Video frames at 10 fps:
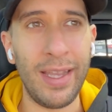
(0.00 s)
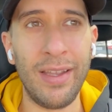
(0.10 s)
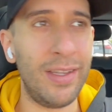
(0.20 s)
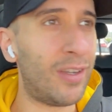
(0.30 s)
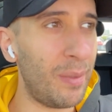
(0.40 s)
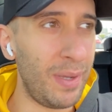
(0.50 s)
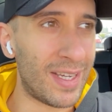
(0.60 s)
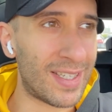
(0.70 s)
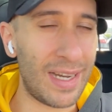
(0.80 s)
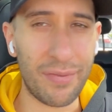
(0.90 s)
You, you could be
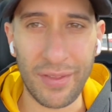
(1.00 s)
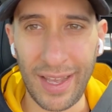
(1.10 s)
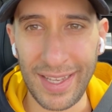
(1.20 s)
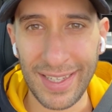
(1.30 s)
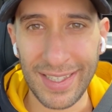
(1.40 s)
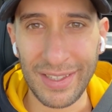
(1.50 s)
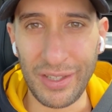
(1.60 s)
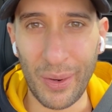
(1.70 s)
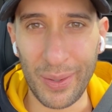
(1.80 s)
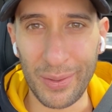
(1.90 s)
excited for that
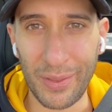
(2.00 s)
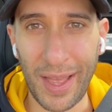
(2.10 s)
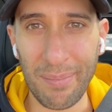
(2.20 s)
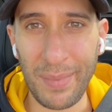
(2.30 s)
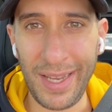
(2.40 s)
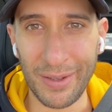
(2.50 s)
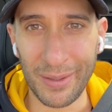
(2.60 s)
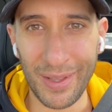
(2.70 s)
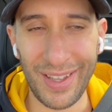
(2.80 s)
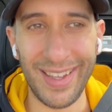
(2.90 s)
donut or that
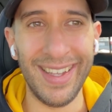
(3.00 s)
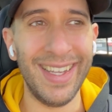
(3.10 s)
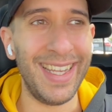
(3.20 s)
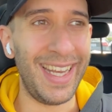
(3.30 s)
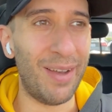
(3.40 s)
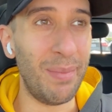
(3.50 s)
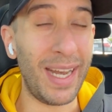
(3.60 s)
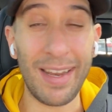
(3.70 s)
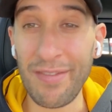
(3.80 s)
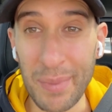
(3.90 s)
meal. You know, it may
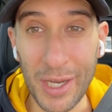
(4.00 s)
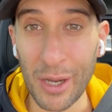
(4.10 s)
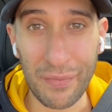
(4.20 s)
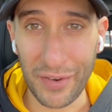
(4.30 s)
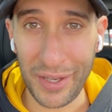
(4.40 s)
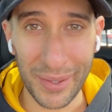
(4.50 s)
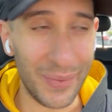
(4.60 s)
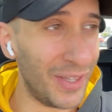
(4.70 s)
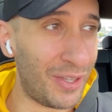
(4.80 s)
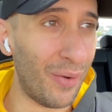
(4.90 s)
not even be good for
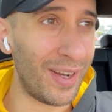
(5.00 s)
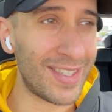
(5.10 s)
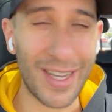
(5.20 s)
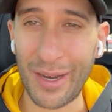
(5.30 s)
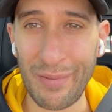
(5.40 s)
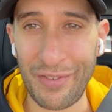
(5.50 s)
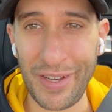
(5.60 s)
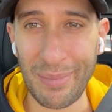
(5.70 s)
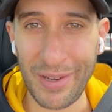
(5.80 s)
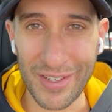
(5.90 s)
you. The donut's not good for
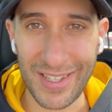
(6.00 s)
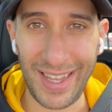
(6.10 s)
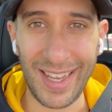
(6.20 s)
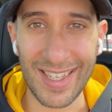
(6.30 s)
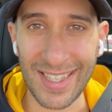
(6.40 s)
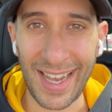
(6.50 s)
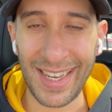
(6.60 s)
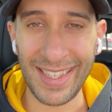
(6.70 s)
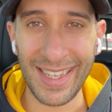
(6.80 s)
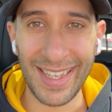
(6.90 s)
you, but you're still
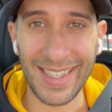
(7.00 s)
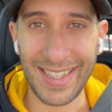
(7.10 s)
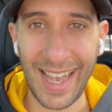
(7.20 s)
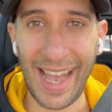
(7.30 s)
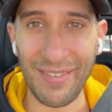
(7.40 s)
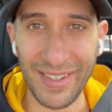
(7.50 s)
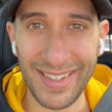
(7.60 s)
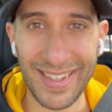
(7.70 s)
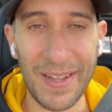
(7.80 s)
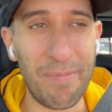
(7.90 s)
excited to have it
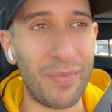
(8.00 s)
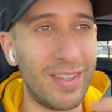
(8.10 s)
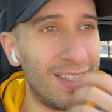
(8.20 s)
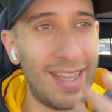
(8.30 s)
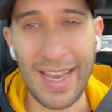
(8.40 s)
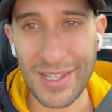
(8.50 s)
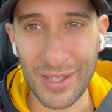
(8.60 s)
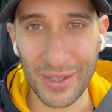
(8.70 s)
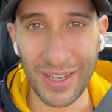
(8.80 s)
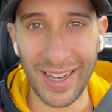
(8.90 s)
because it tastes
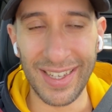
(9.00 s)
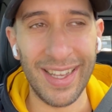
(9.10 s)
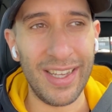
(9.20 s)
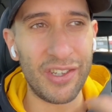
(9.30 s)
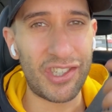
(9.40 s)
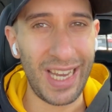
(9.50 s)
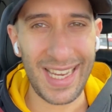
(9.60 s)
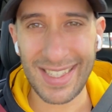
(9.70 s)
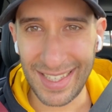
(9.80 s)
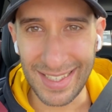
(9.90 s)
so good. You're
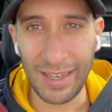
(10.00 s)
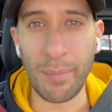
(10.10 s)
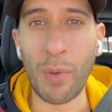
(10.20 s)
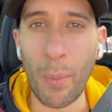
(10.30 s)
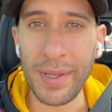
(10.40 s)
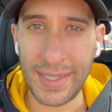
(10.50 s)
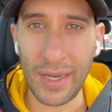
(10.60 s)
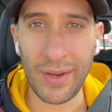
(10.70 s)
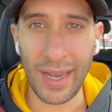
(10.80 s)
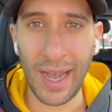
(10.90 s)
chasing this little
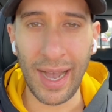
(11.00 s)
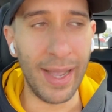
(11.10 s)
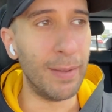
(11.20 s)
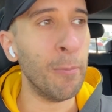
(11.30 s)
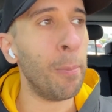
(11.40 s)
momentary high.